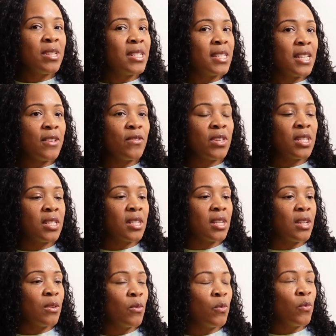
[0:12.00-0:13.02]
received this
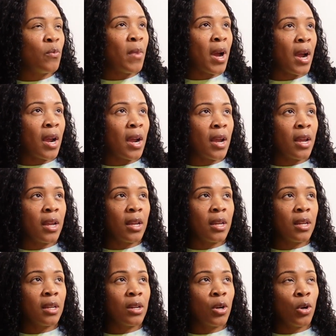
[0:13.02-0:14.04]
in
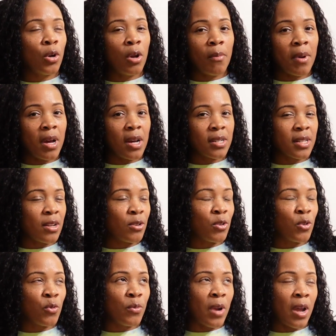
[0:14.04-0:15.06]
my Curlbox.
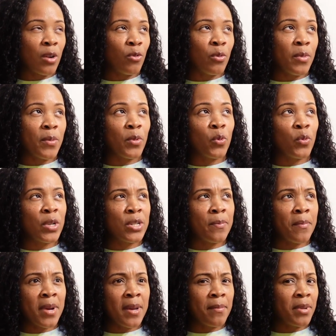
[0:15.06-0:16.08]
I don't remember which
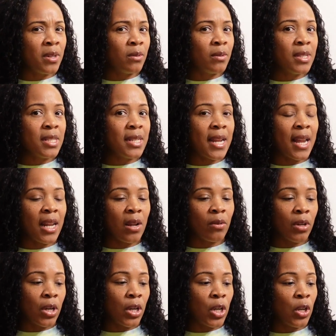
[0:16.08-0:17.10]
month, but it wasn't that
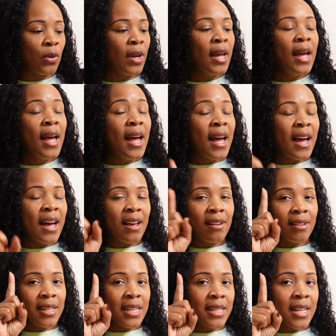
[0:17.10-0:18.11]
long ago.
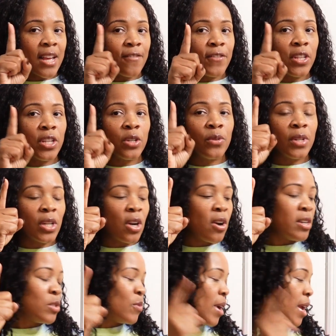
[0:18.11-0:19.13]
I'll link that video in the
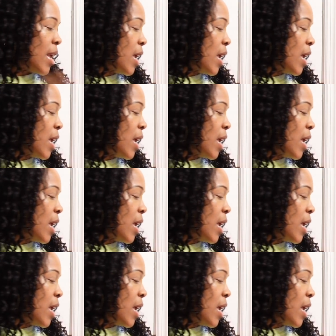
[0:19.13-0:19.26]
cards right